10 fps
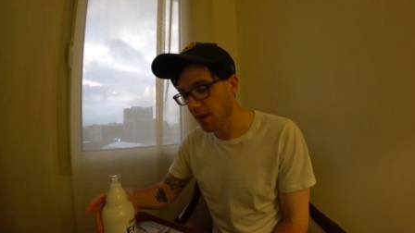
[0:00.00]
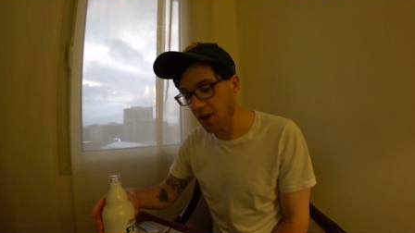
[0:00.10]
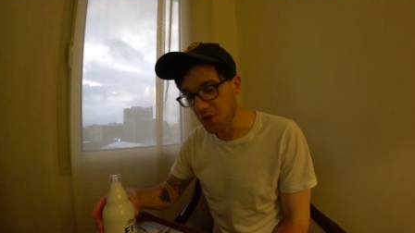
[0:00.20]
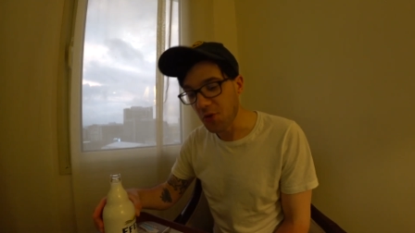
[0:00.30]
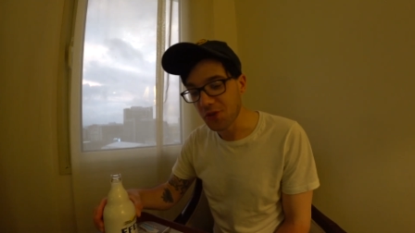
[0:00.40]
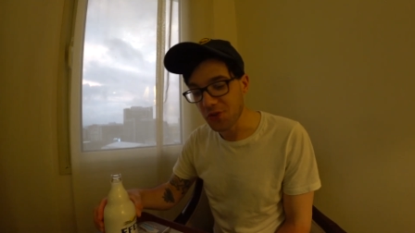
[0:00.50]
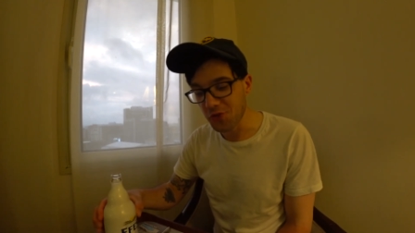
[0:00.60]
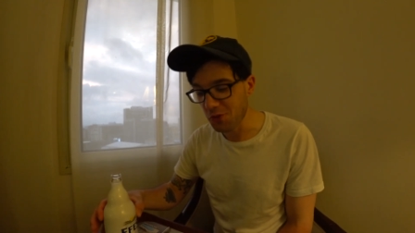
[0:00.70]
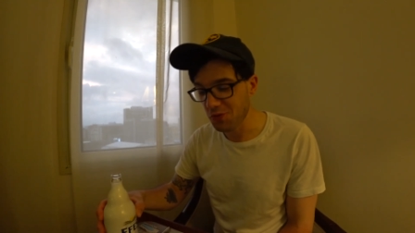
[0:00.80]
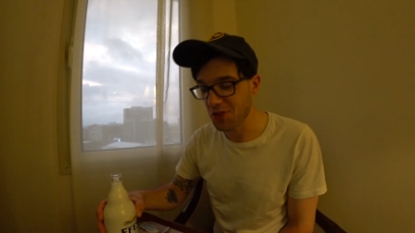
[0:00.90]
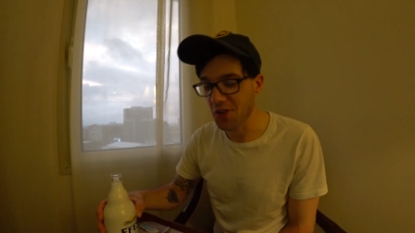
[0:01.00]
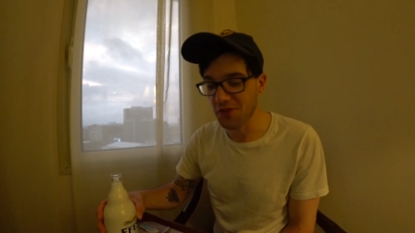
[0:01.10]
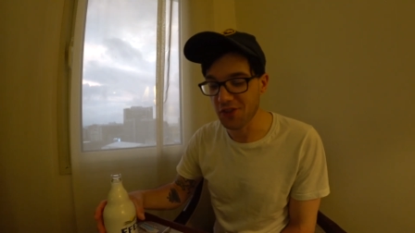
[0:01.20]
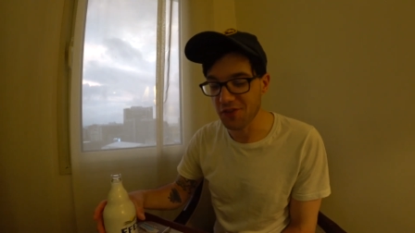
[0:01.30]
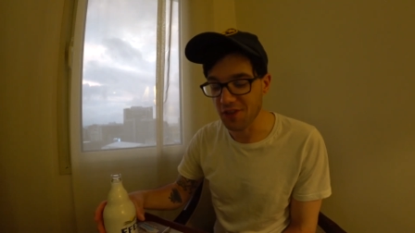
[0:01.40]
I ordered room
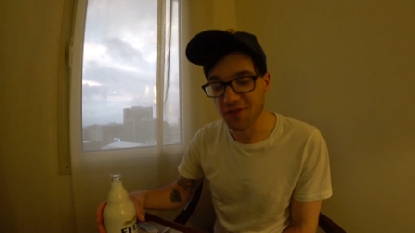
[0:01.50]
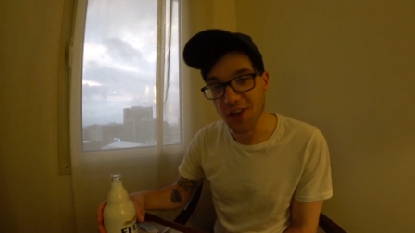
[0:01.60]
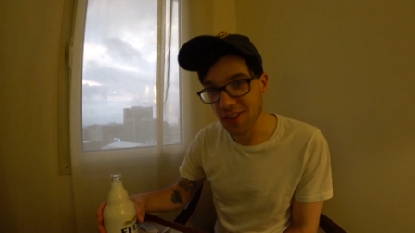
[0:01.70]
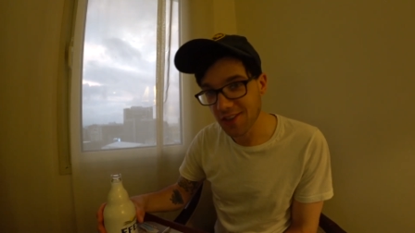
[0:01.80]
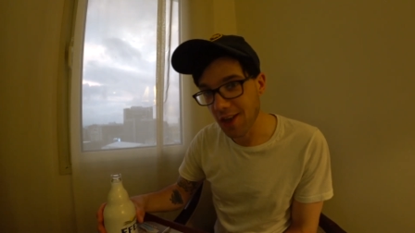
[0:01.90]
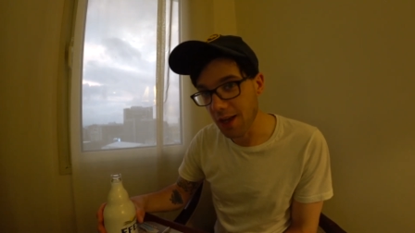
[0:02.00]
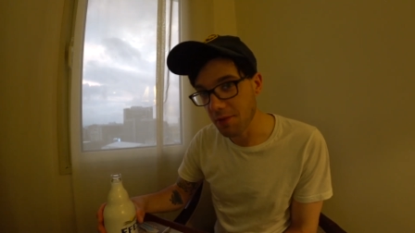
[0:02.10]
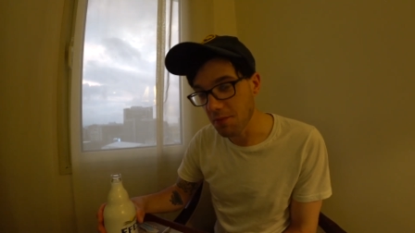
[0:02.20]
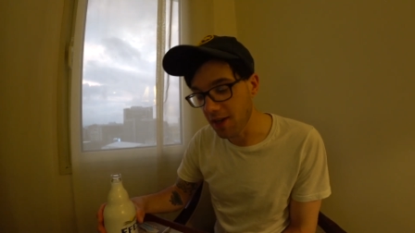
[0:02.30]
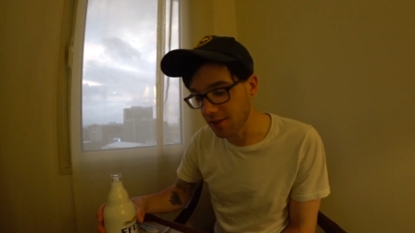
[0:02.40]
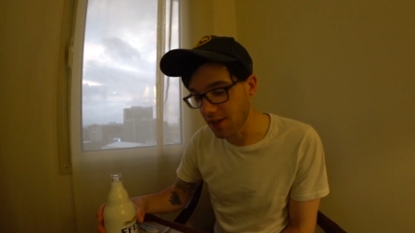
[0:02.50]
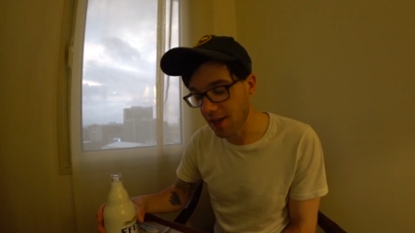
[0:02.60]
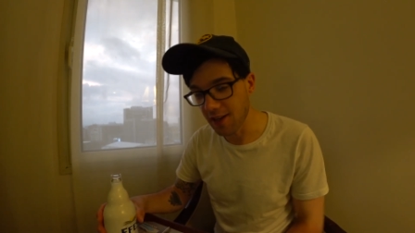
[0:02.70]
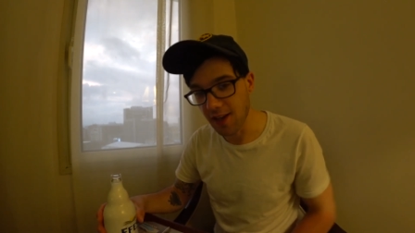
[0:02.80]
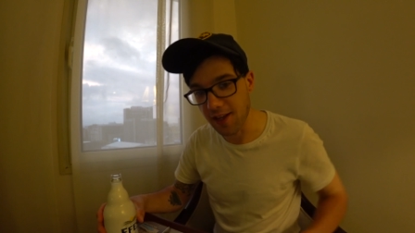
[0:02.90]
service for the first time in my
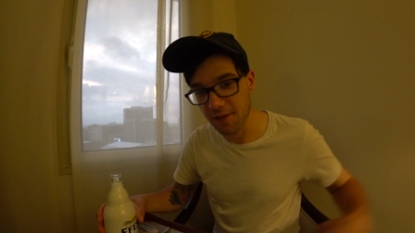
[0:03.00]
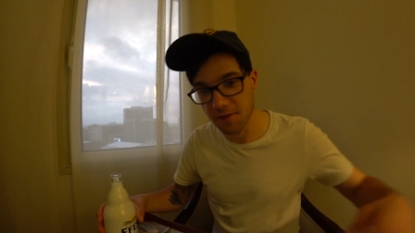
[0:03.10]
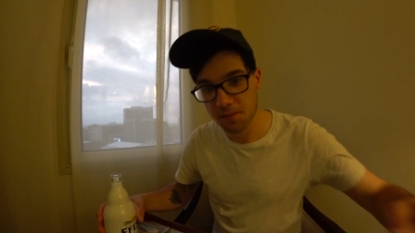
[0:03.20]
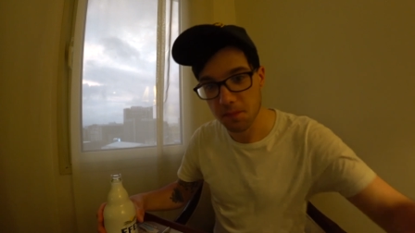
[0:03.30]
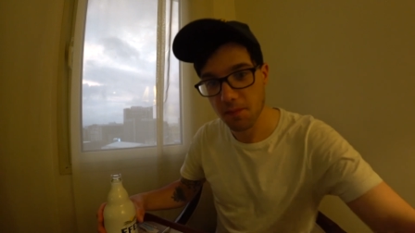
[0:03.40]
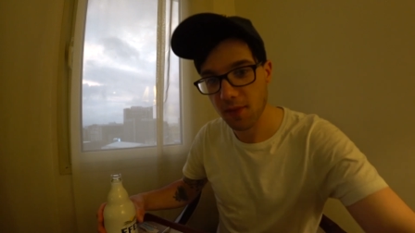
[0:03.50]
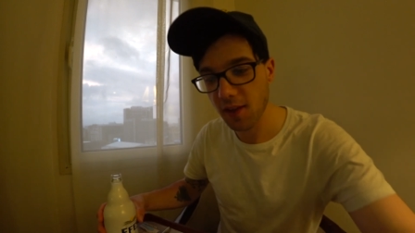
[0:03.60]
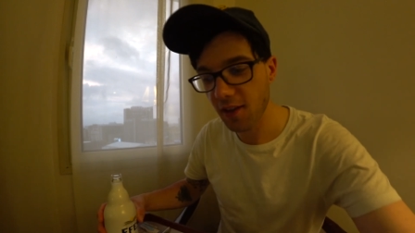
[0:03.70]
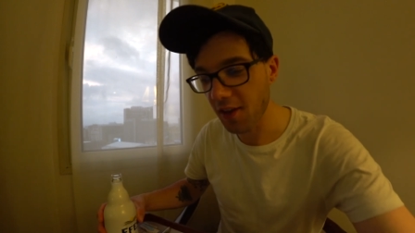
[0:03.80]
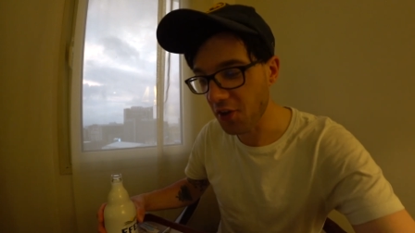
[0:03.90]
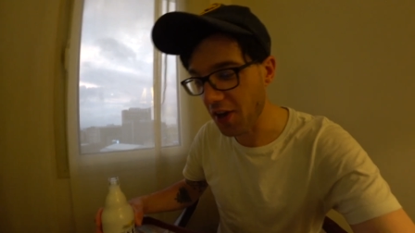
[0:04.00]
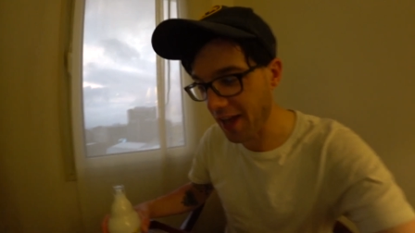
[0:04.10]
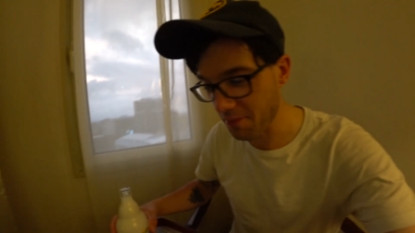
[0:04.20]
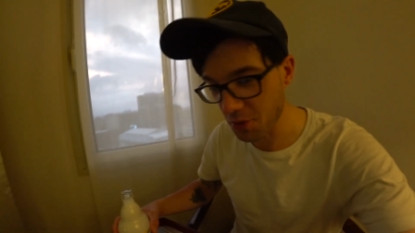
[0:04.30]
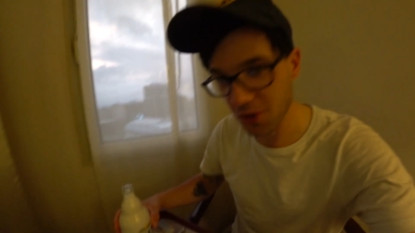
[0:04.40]
entire life. I got a
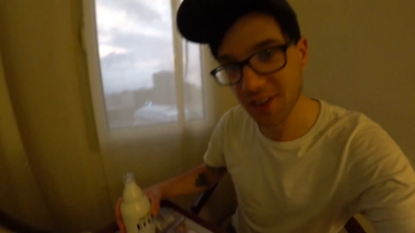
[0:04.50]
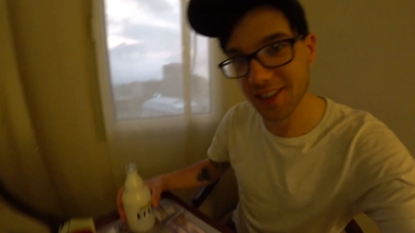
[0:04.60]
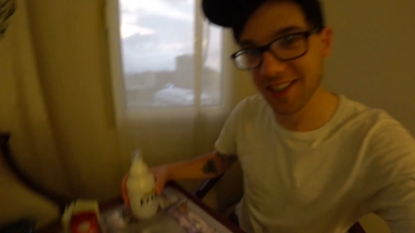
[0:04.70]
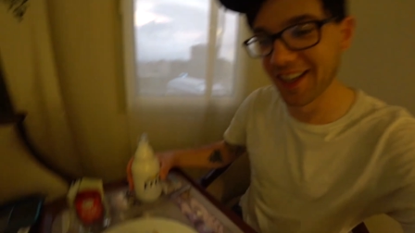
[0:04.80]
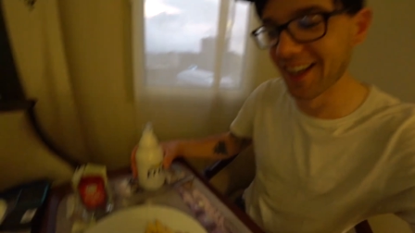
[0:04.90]
hamburger.